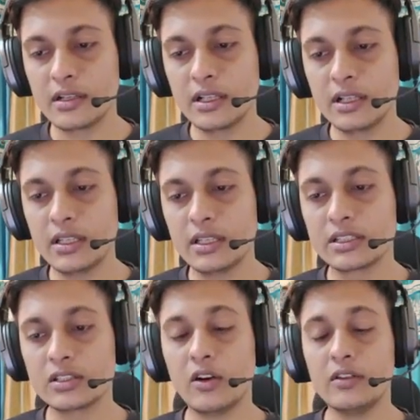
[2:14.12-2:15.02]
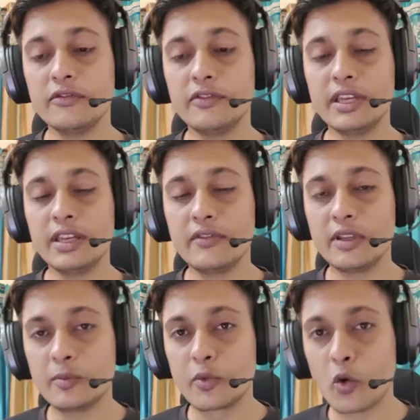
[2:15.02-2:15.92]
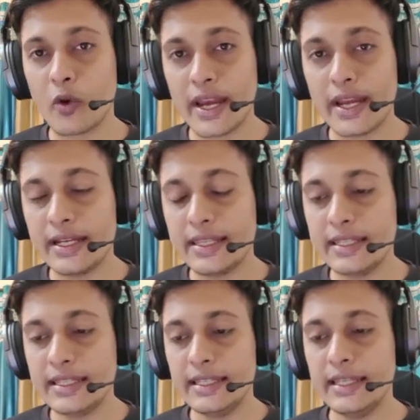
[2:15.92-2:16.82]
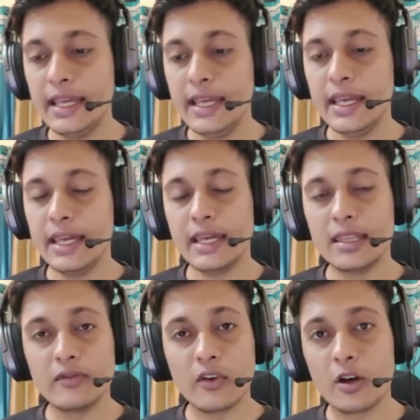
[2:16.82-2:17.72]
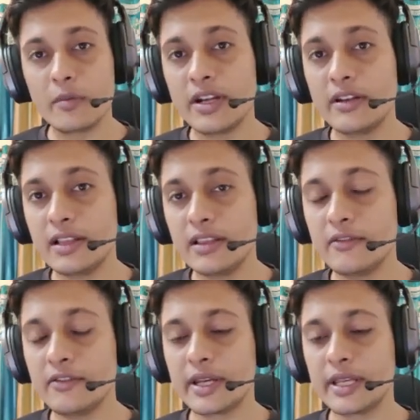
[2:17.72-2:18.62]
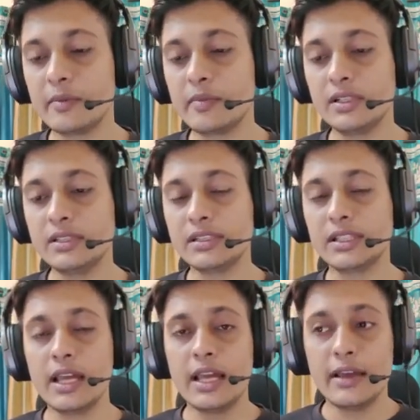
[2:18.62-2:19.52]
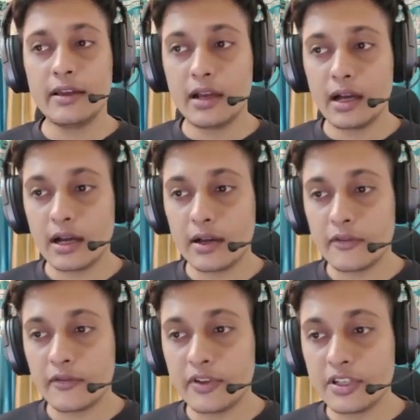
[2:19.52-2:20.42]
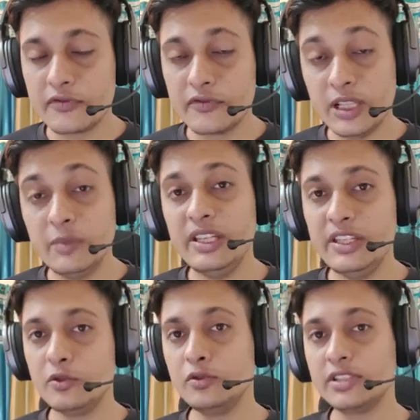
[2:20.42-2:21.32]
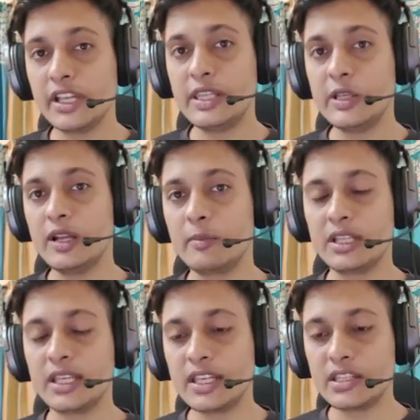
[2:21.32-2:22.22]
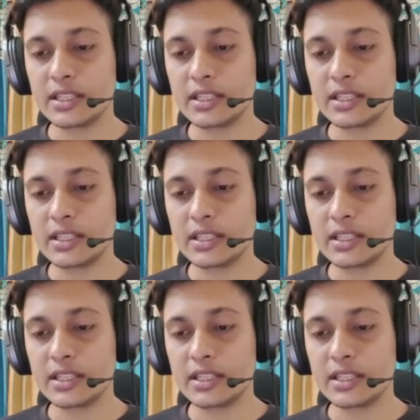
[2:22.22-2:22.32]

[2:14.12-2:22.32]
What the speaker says: This config will provide the environmental variables which will be used in your application.